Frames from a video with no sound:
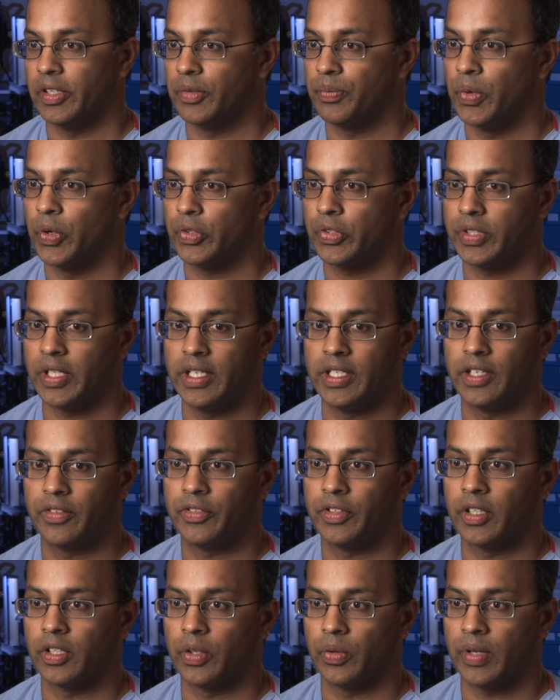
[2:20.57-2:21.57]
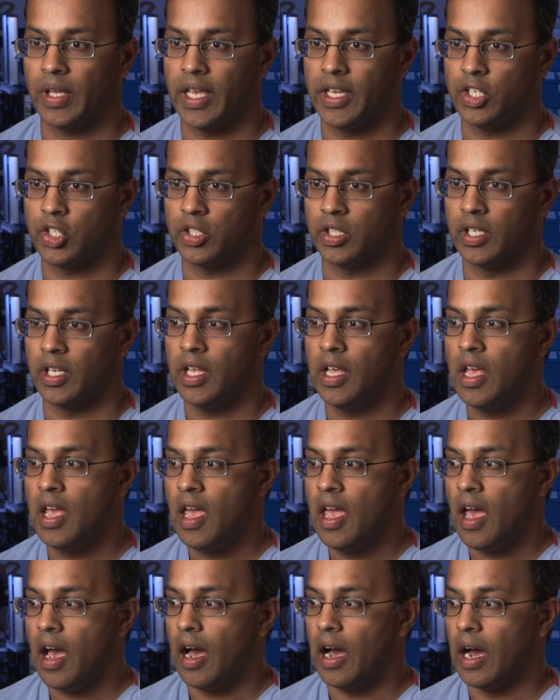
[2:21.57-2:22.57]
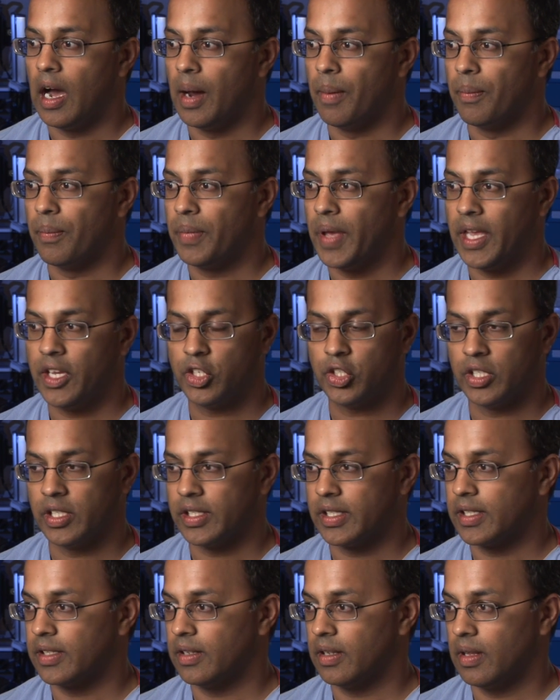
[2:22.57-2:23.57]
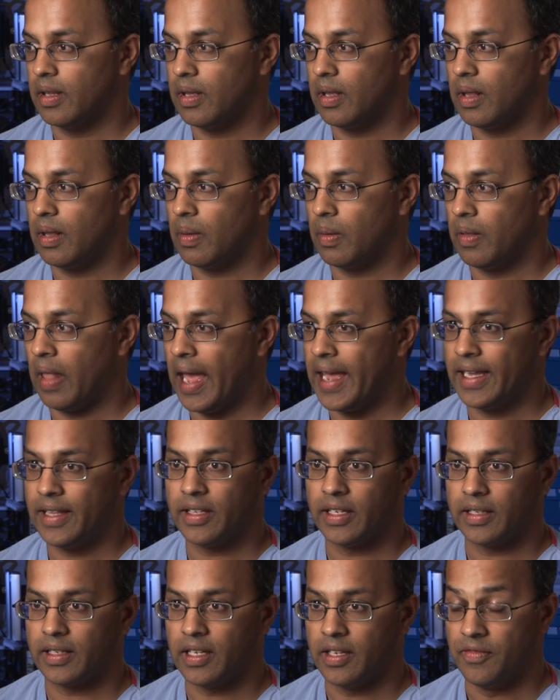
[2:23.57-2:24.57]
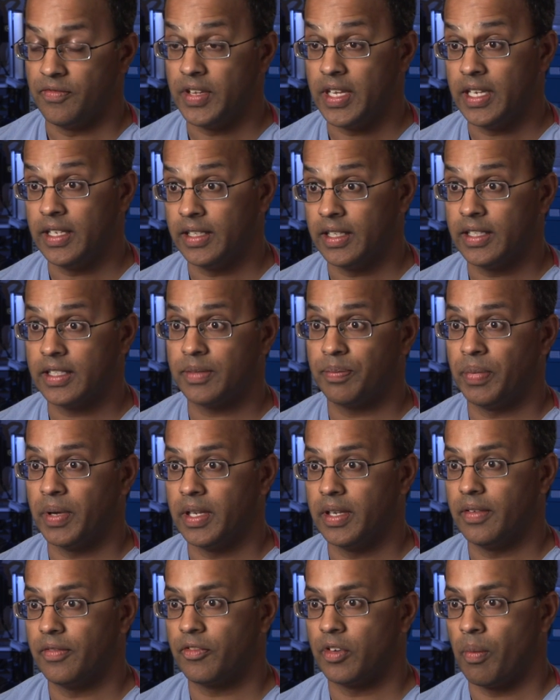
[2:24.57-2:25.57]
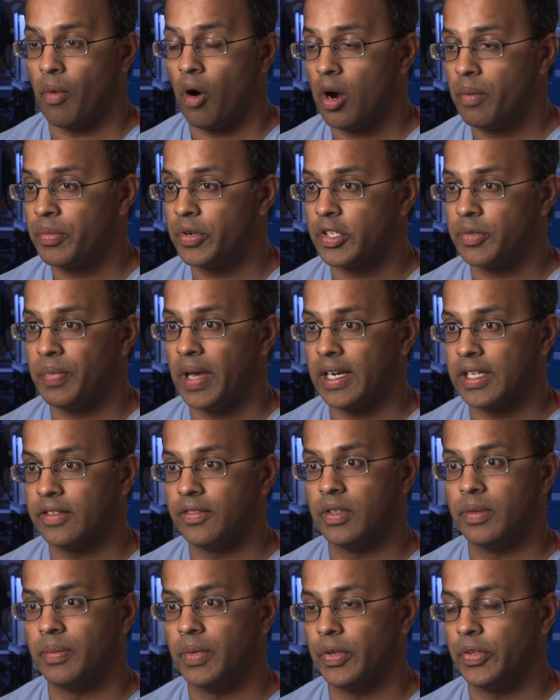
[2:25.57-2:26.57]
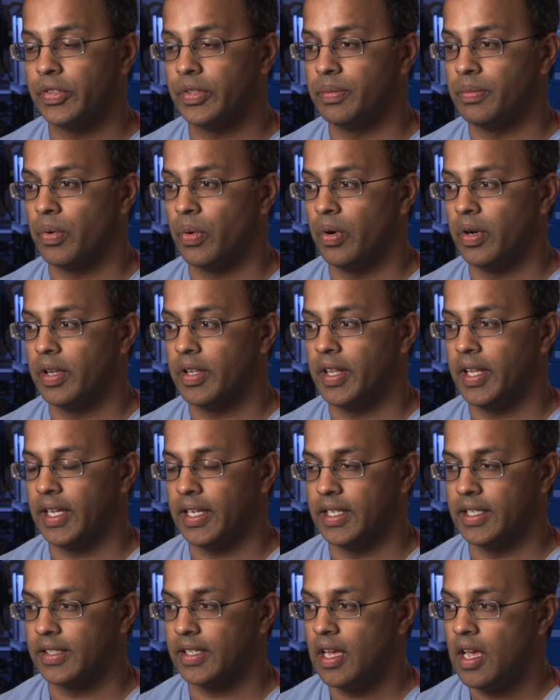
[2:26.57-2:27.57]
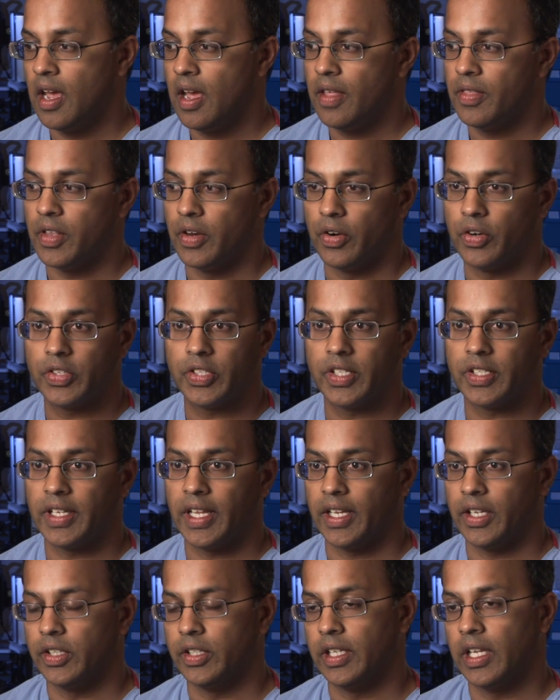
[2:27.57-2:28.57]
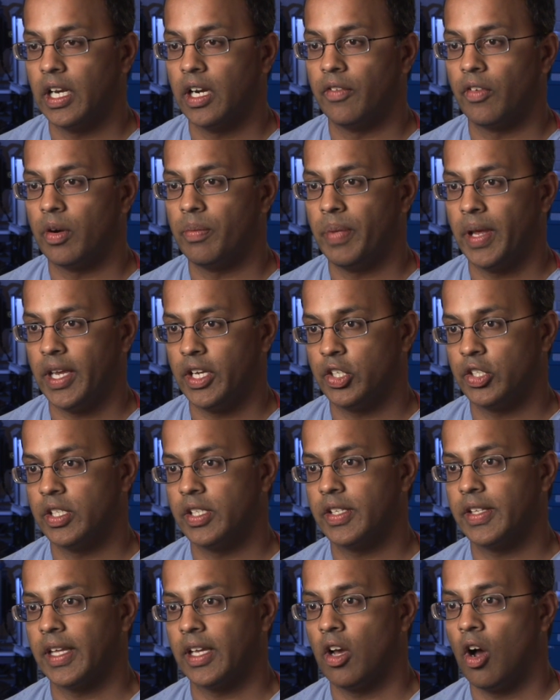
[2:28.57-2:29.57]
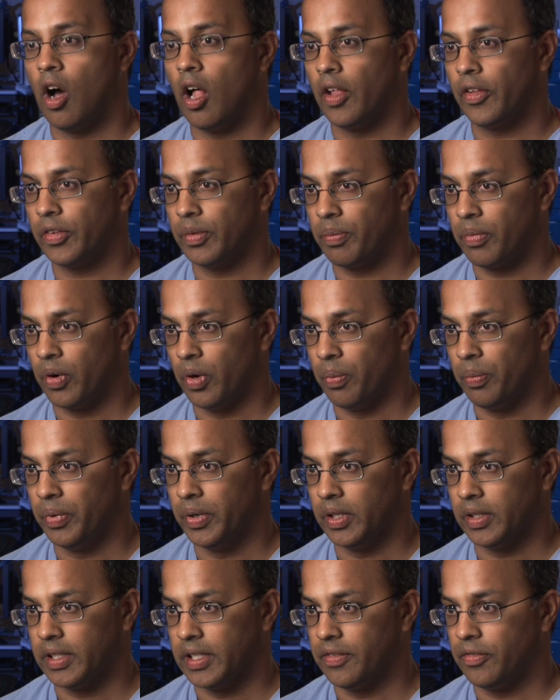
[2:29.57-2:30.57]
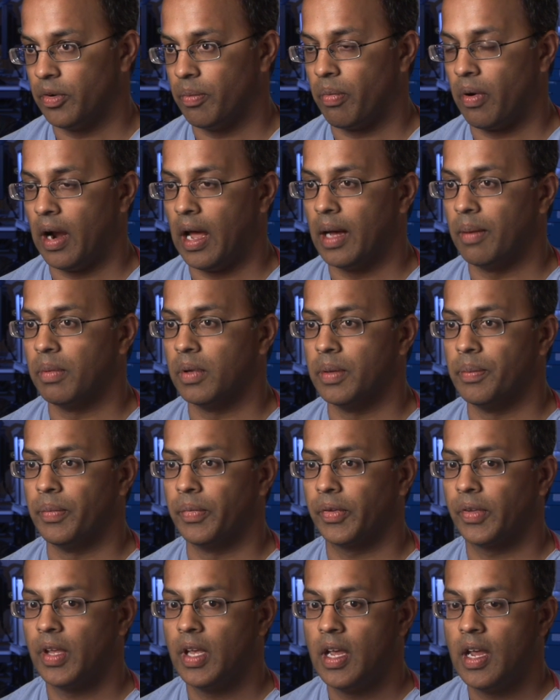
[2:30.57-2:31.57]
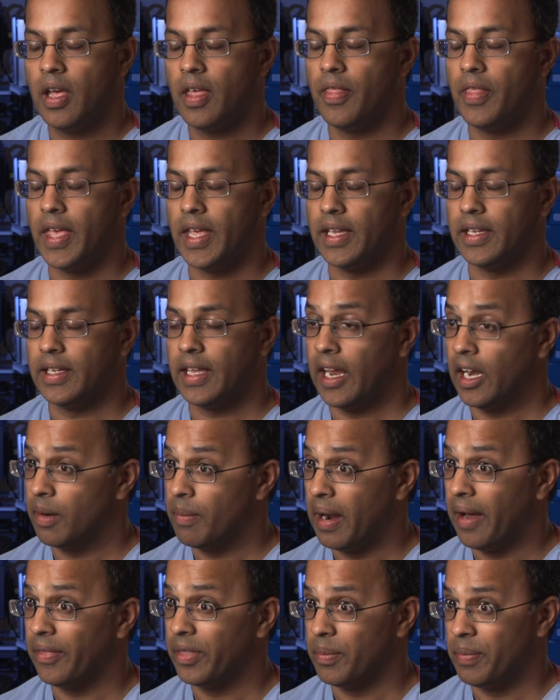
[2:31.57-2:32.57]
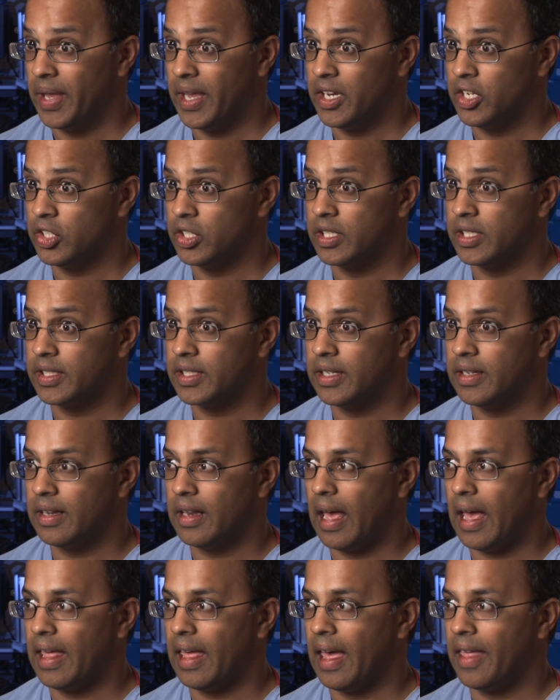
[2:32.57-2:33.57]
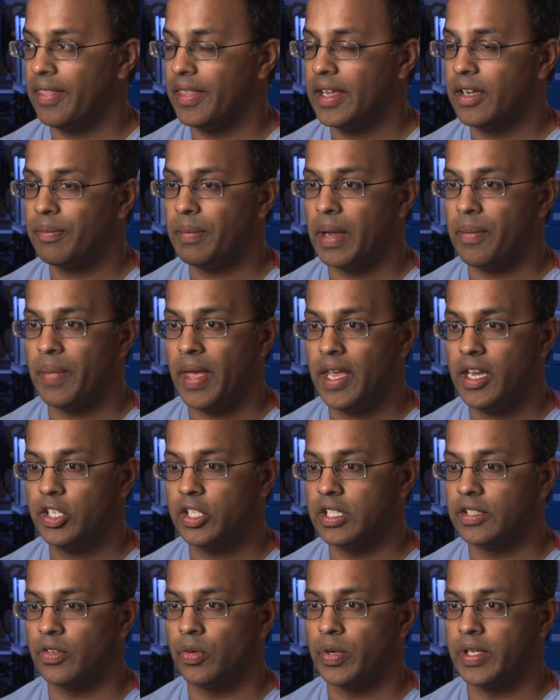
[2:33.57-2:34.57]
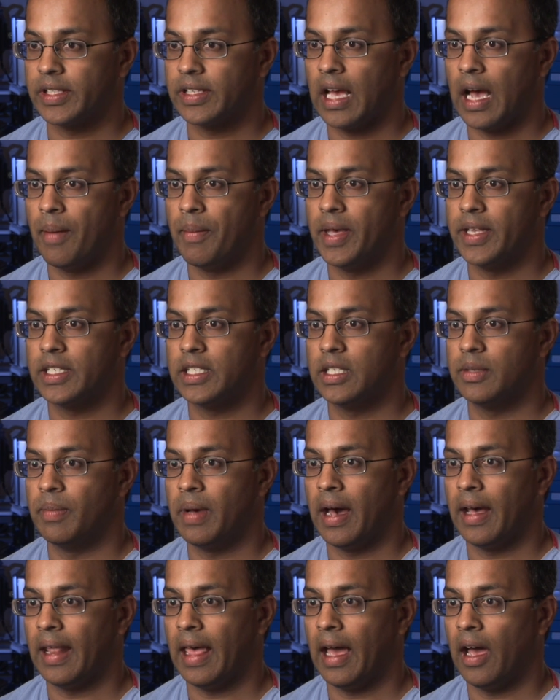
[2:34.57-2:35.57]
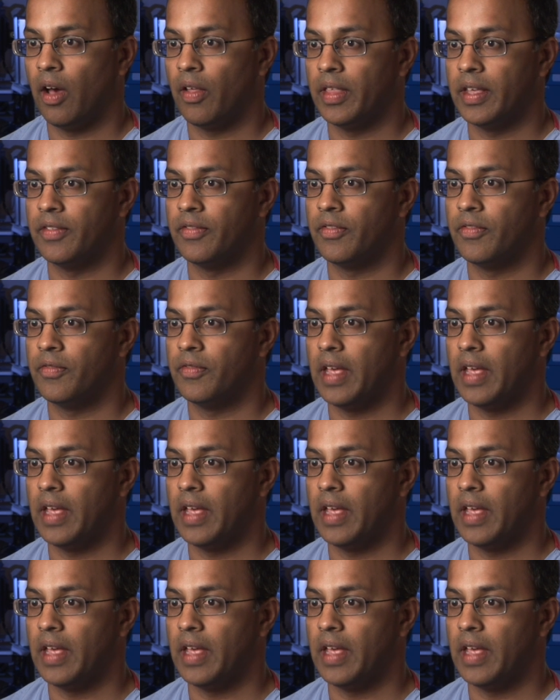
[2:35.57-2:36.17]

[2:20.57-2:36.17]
It's mostly a different location. Um, patients like the convenience, but from our perspective, the most important thing is the nurses take good care of our patients. They call us appropriately for problems. They care about the patients, and I, I think my patients always commented about how they've